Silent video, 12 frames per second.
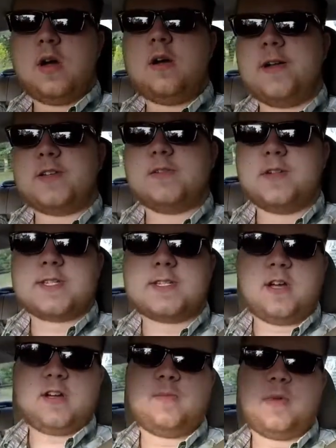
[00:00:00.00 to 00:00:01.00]
Alright, so let's
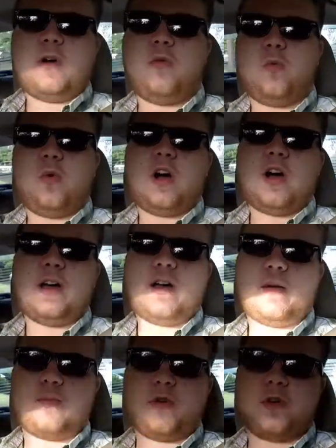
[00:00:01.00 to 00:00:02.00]
talk about why
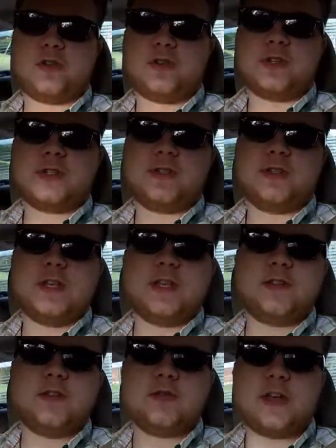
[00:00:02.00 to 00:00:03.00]
I've purchased
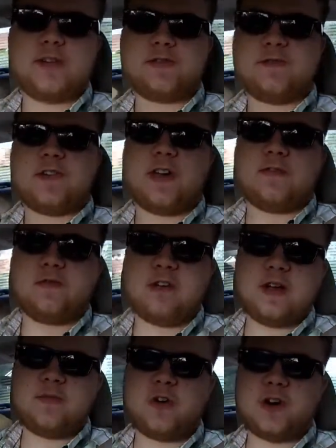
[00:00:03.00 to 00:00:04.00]
the 2005
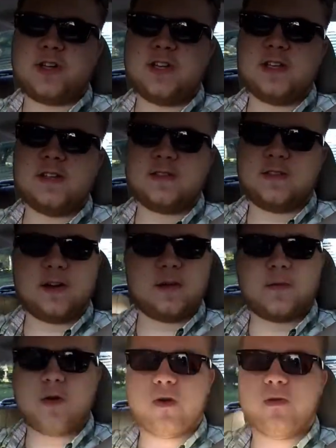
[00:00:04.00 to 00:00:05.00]
Grand Marquis that
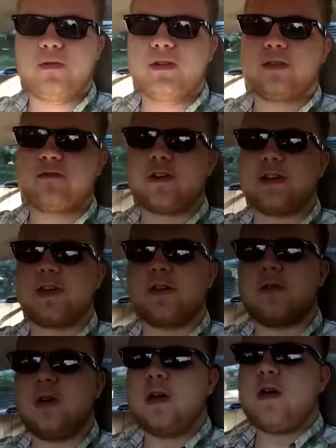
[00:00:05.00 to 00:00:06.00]
I'm currently in right now.